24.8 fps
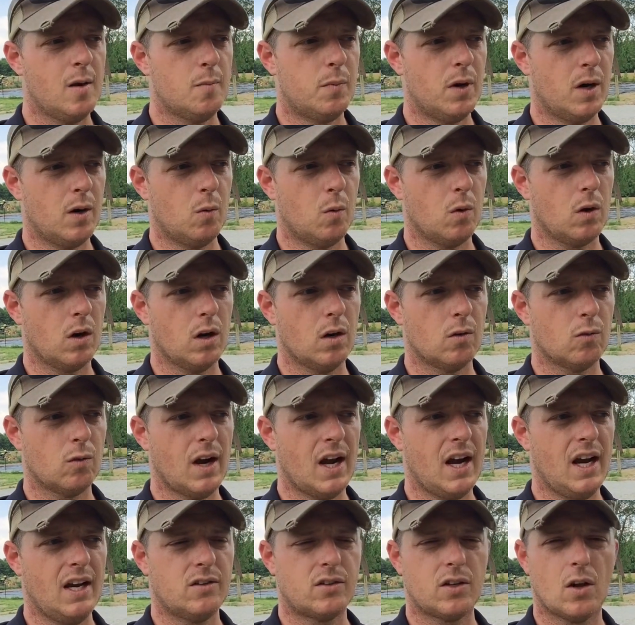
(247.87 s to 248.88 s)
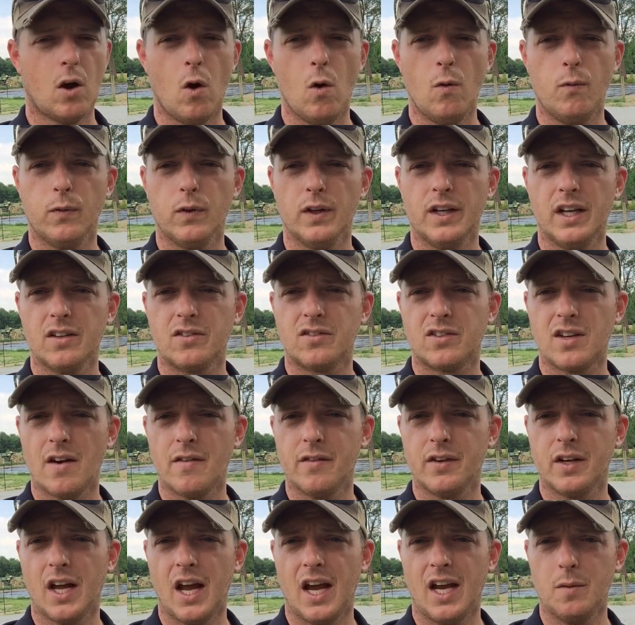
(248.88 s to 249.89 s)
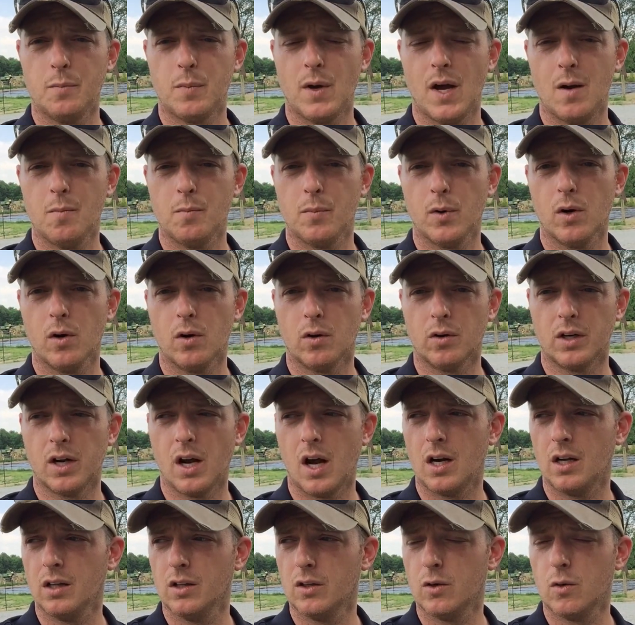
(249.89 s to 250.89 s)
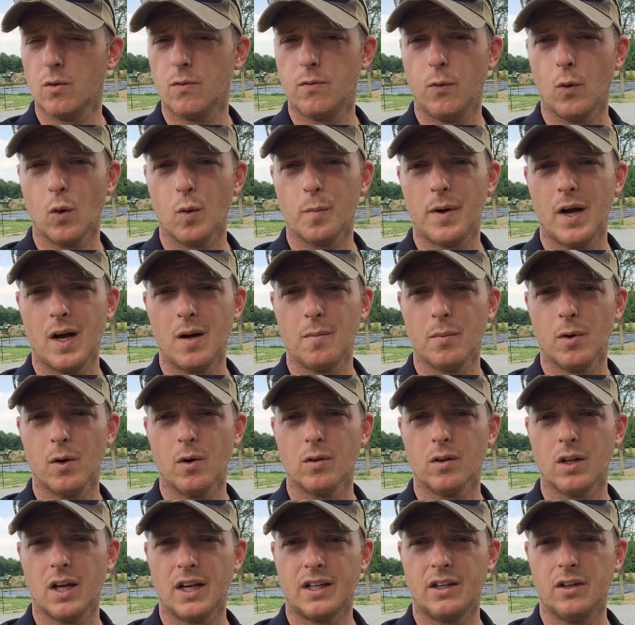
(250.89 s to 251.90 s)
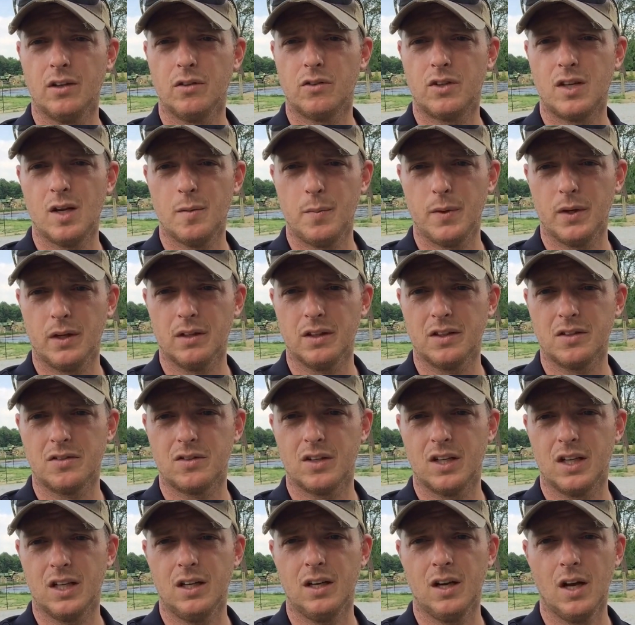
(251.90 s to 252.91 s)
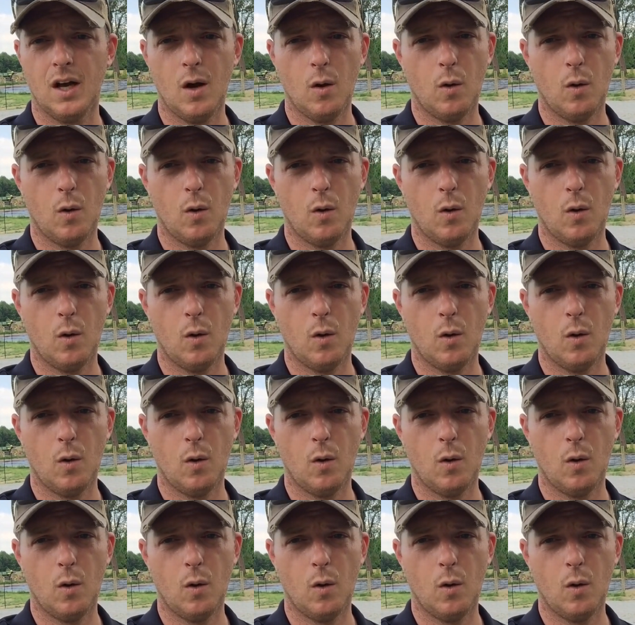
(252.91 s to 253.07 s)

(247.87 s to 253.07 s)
But we're going to raise hopefully a 7 to 8 pound bird, not a little 4-pound bird like you typically see.